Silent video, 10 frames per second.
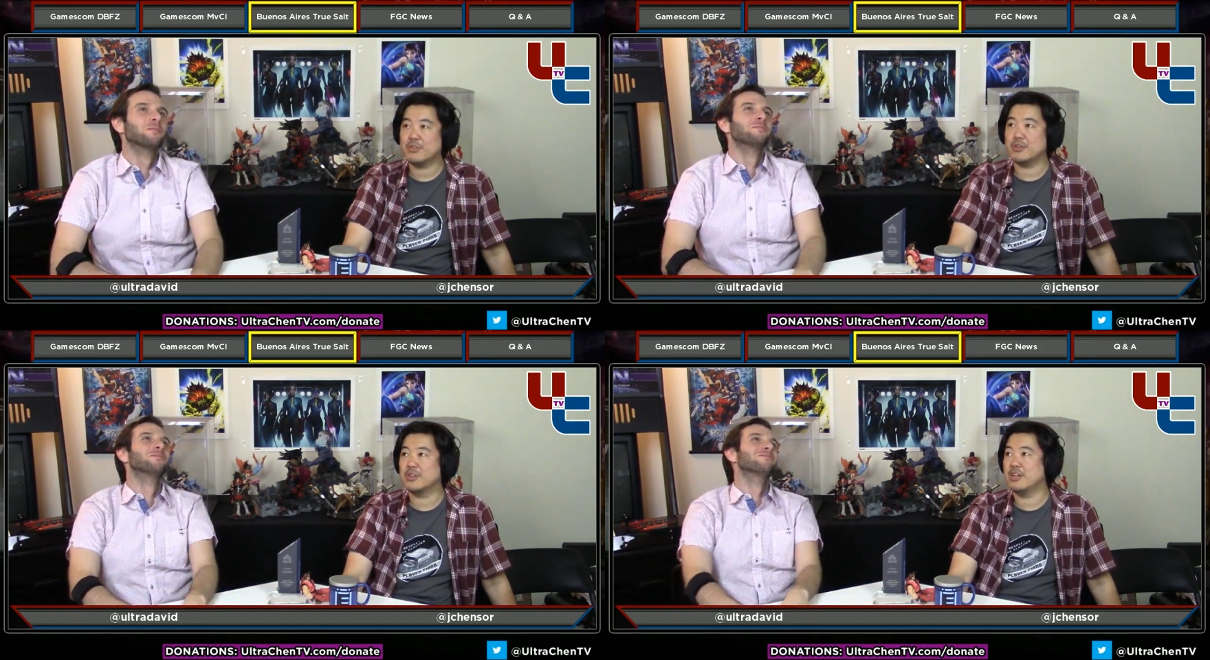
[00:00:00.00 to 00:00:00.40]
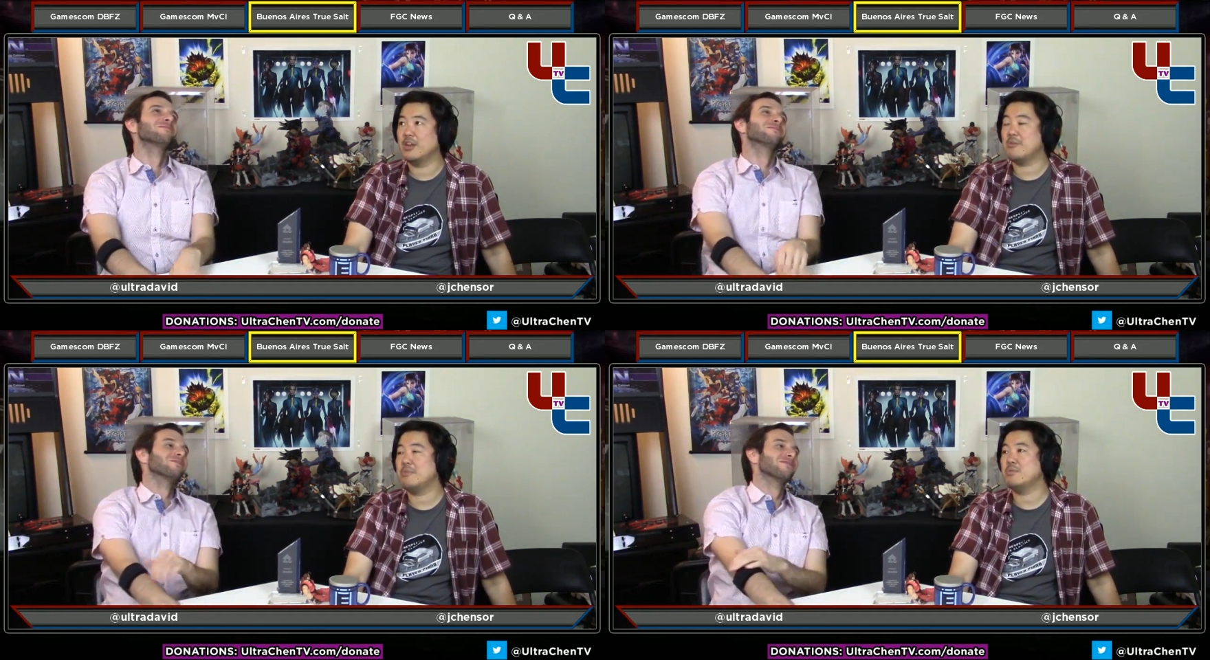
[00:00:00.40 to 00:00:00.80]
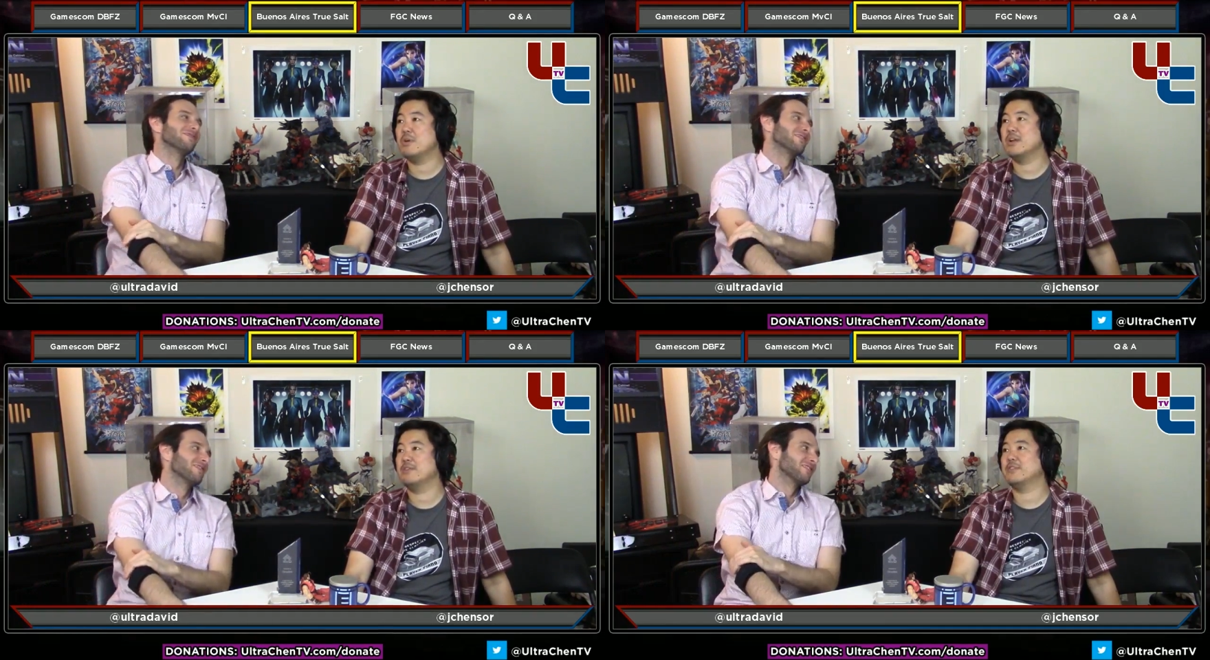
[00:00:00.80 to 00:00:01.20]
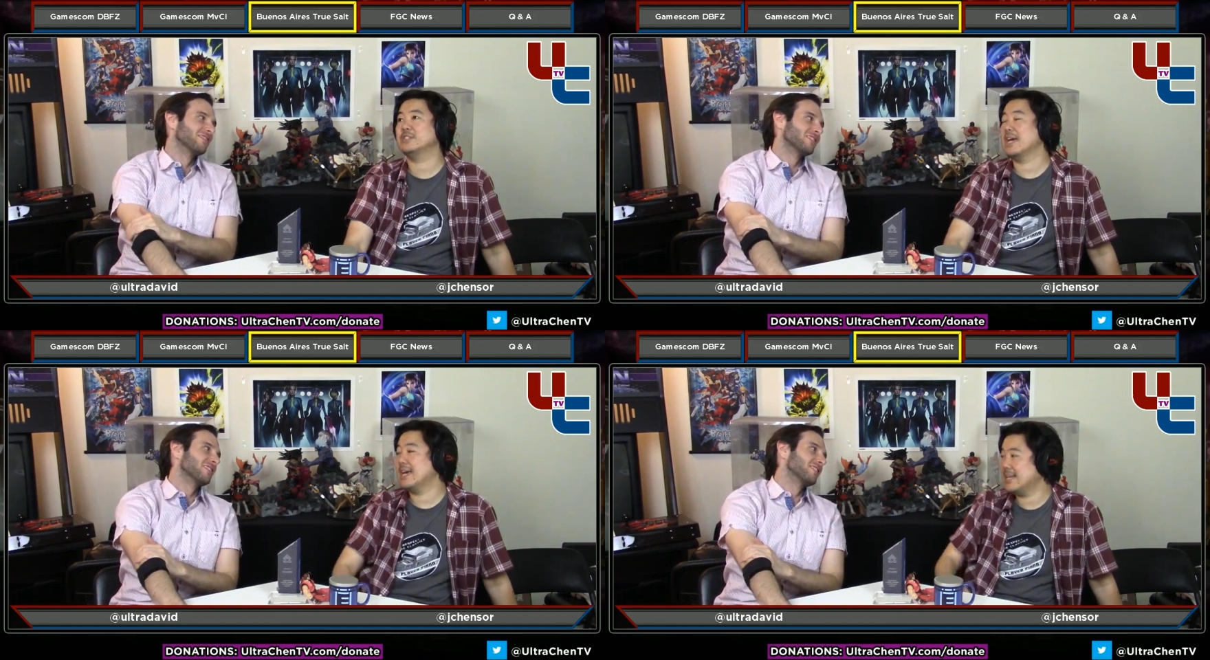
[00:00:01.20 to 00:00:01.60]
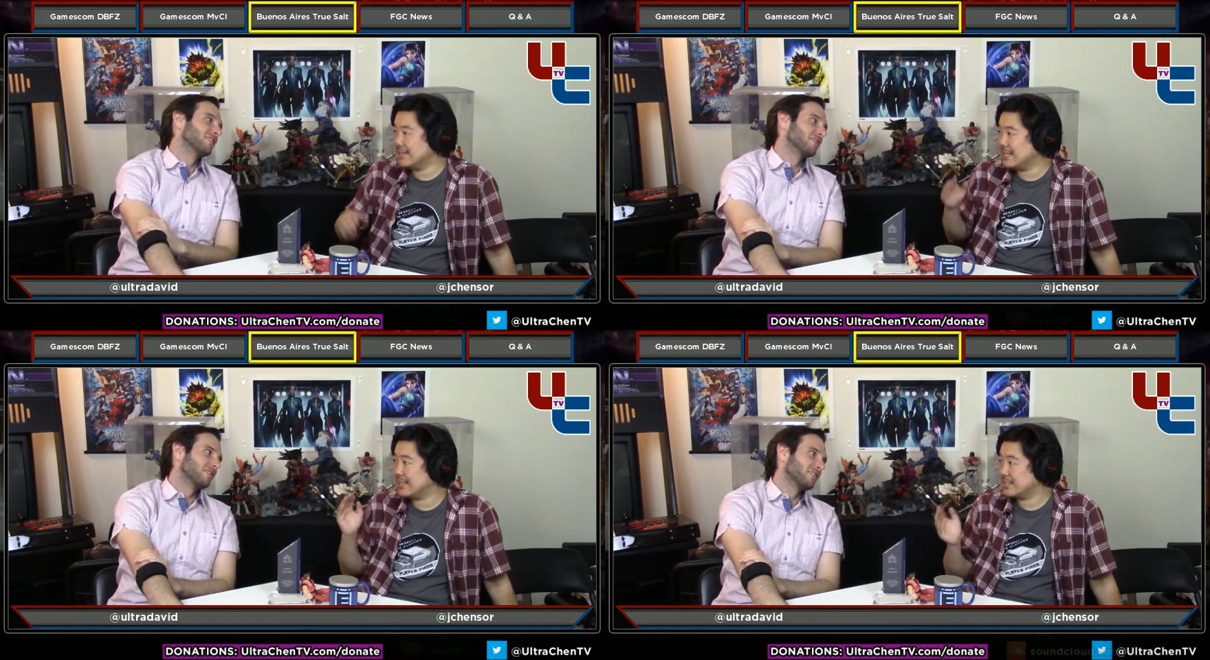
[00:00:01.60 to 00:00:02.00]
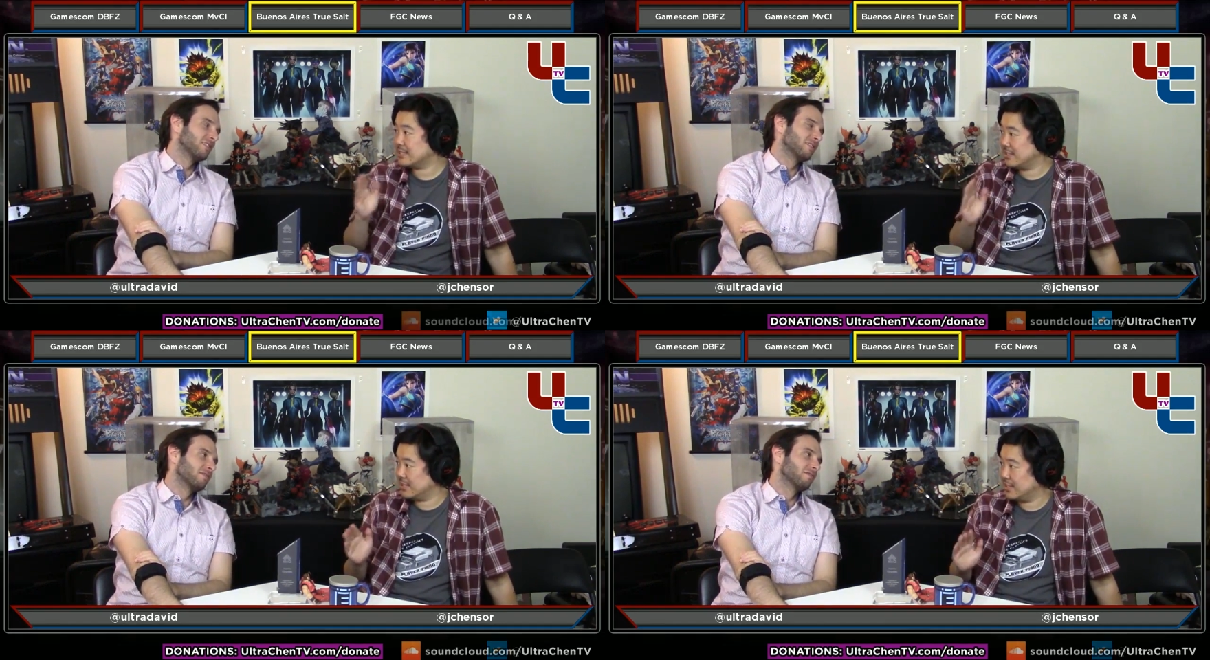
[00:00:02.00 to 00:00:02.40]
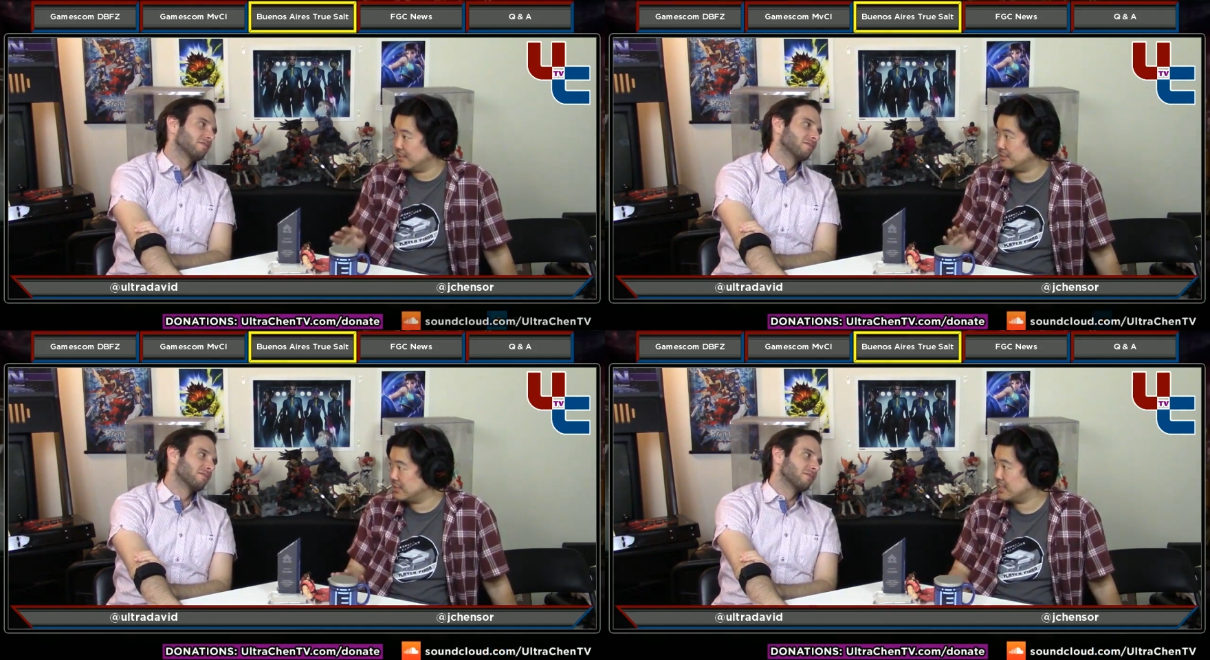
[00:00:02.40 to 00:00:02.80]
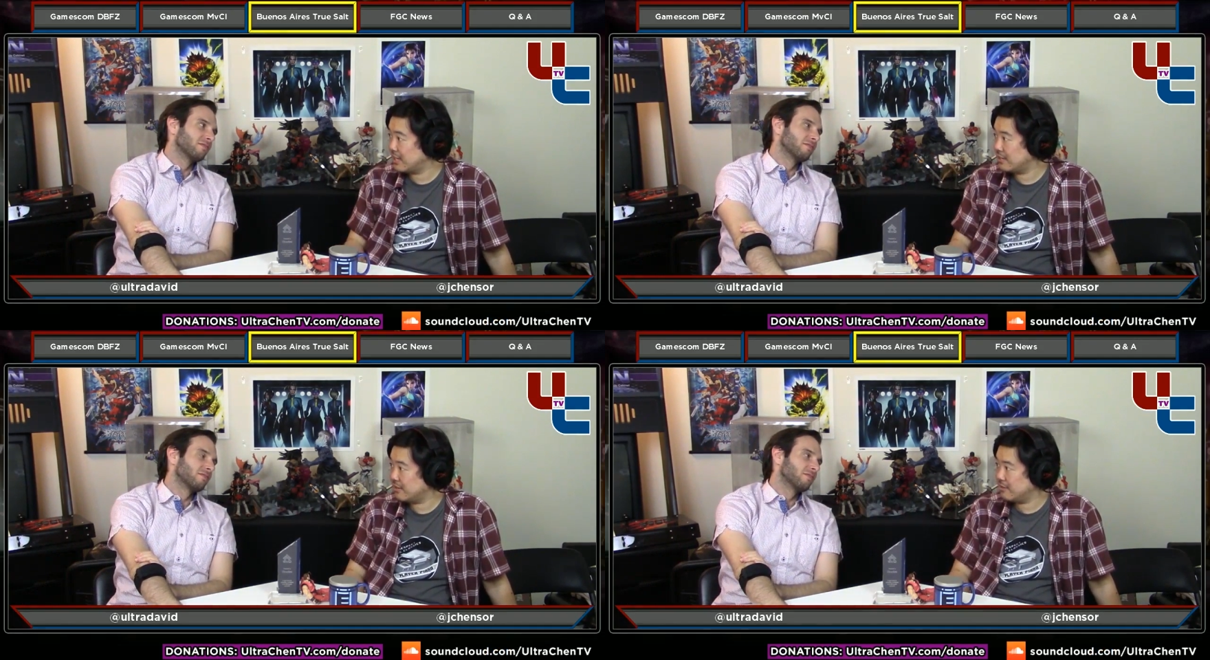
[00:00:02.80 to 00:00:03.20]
Speaker 1: the number one, if there's anything that's going to kill Nintendo,